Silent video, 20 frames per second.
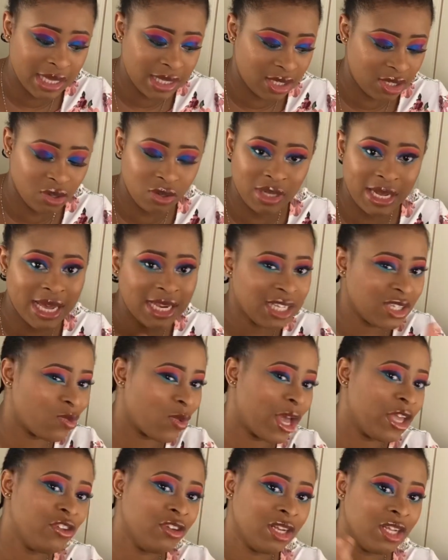So that is why
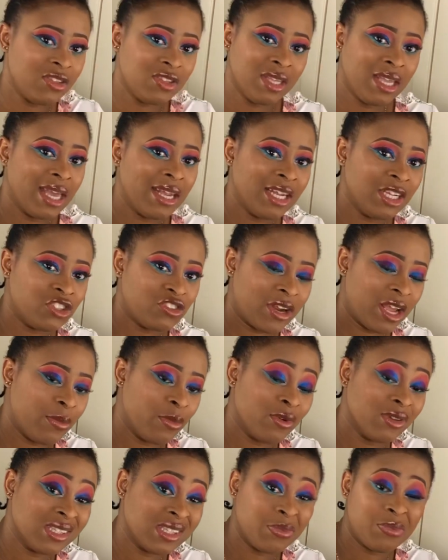you need to get a
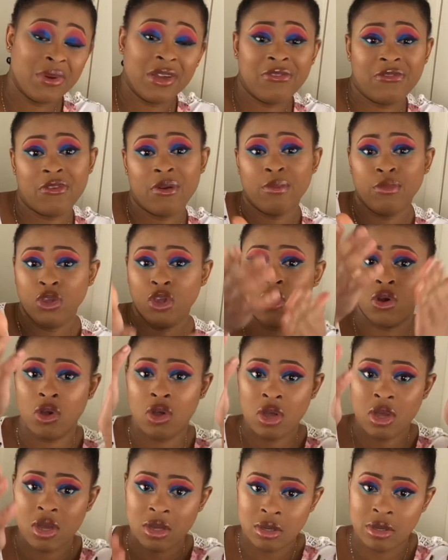tripod separate from your
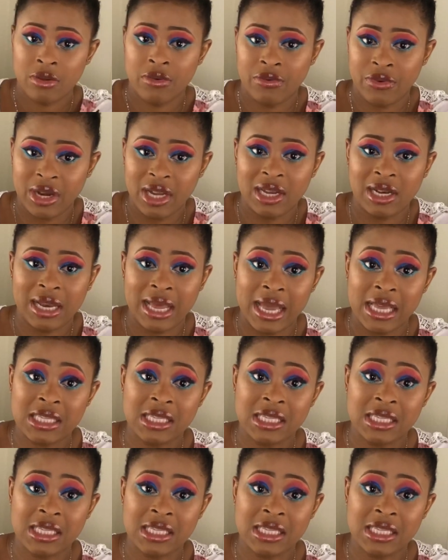ring light.